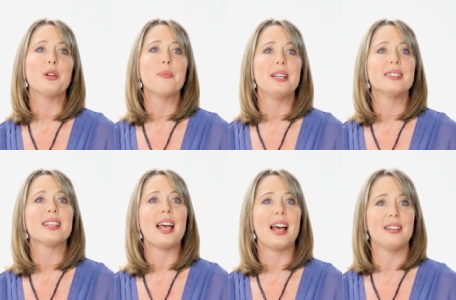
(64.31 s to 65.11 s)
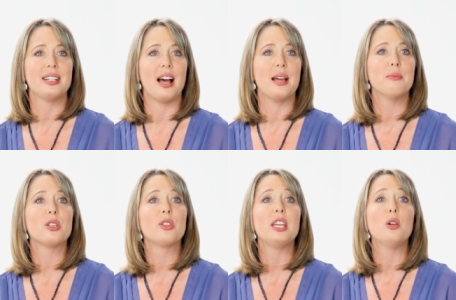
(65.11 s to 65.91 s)
your meals ahead of time
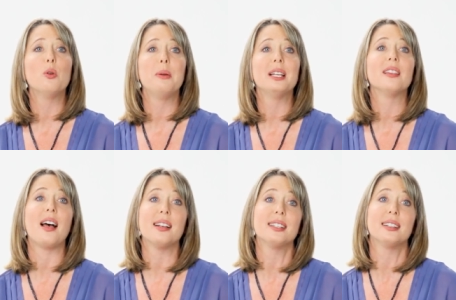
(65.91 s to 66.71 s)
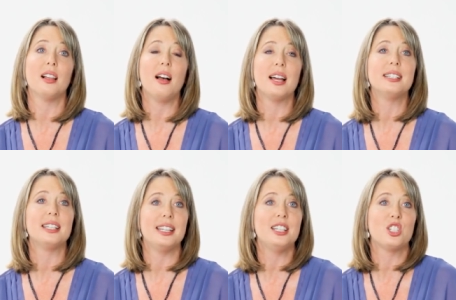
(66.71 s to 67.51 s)
so that you will be less inclined
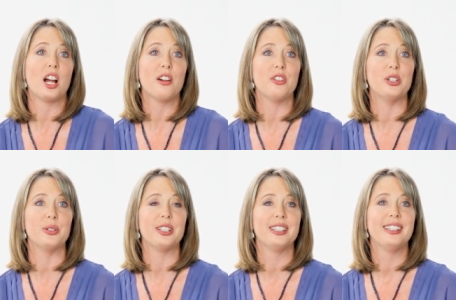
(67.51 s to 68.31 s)
to eat junk food.